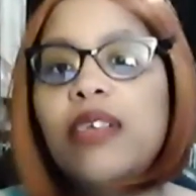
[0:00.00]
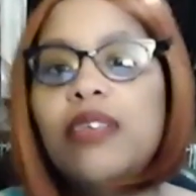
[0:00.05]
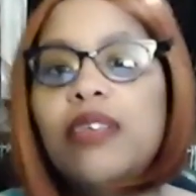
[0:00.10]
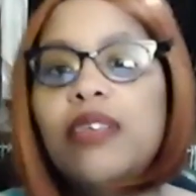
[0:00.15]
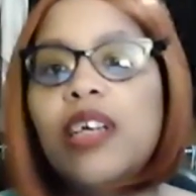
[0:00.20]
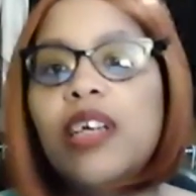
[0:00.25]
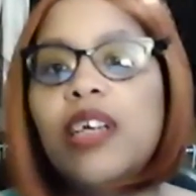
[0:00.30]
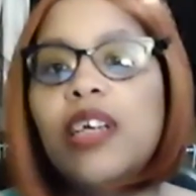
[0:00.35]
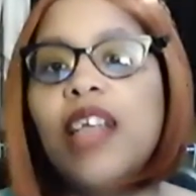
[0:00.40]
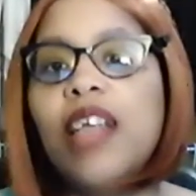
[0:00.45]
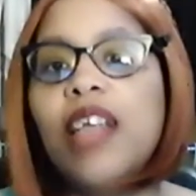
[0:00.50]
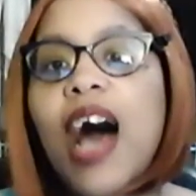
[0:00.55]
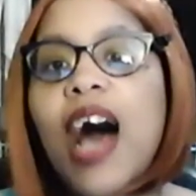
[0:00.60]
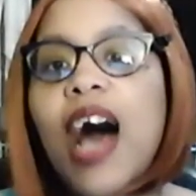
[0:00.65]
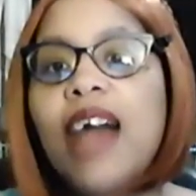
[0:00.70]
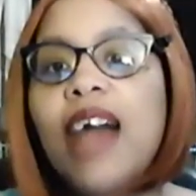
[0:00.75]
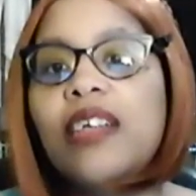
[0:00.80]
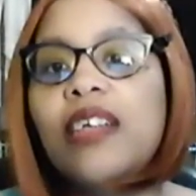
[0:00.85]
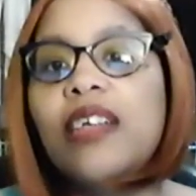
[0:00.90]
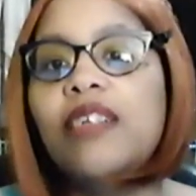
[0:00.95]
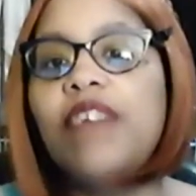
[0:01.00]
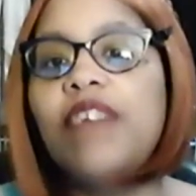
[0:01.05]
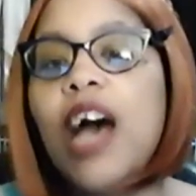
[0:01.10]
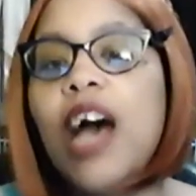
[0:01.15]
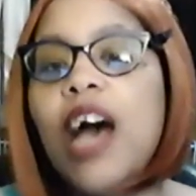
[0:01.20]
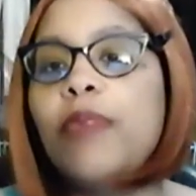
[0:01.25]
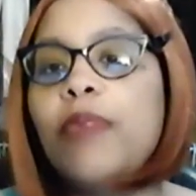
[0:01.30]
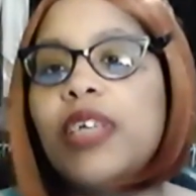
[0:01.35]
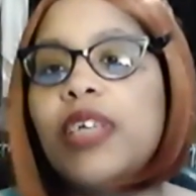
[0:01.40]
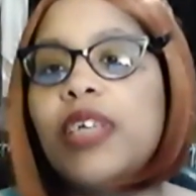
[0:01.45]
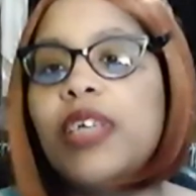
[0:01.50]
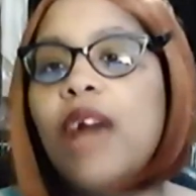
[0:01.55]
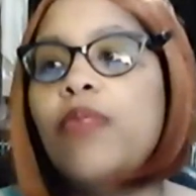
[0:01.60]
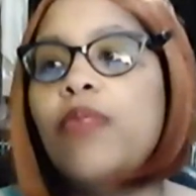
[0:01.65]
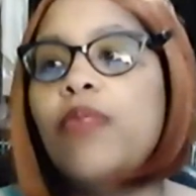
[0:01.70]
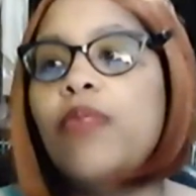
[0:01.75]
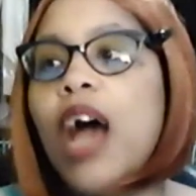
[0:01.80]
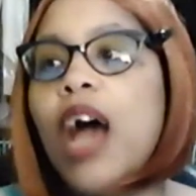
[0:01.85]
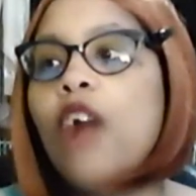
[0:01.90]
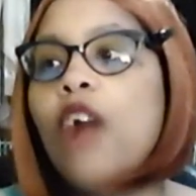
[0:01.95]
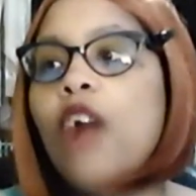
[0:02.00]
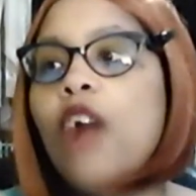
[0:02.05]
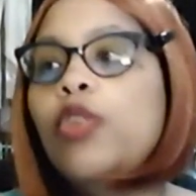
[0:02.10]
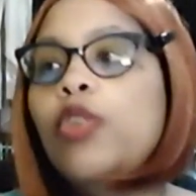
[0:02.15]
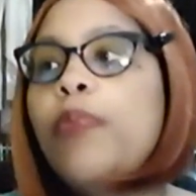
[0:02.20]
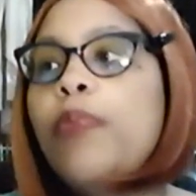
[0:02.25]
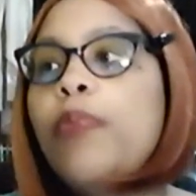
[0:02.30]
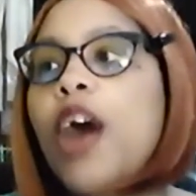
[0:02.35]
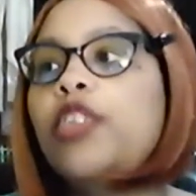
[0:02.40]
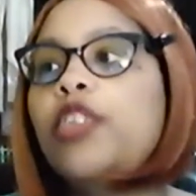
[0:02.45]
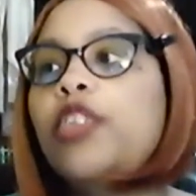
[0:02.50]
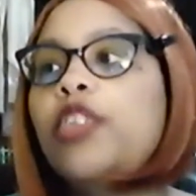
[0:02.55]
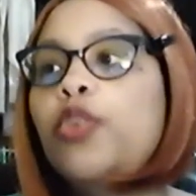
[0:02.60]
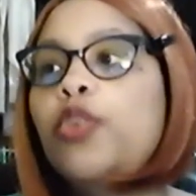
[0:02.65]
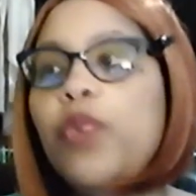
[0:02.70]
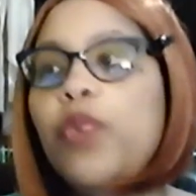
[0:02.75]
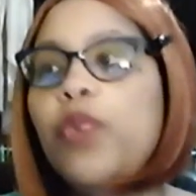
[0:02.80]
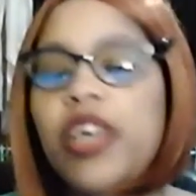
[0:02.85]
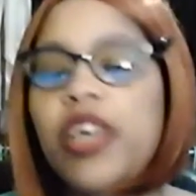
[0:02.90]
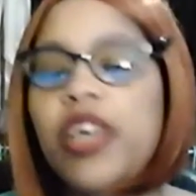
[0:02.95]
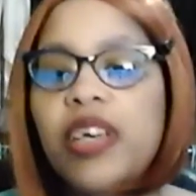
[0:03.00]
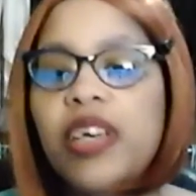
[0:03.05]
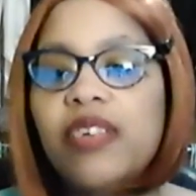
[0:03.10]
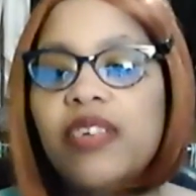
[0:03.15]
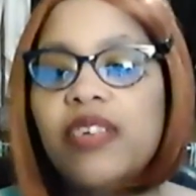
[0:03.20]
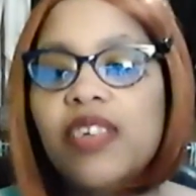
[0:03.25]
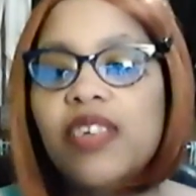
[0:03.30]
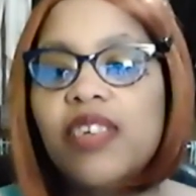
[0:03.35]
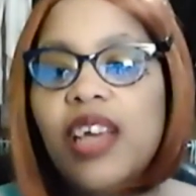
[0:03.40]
a lot of time because I only bought 2 wigs.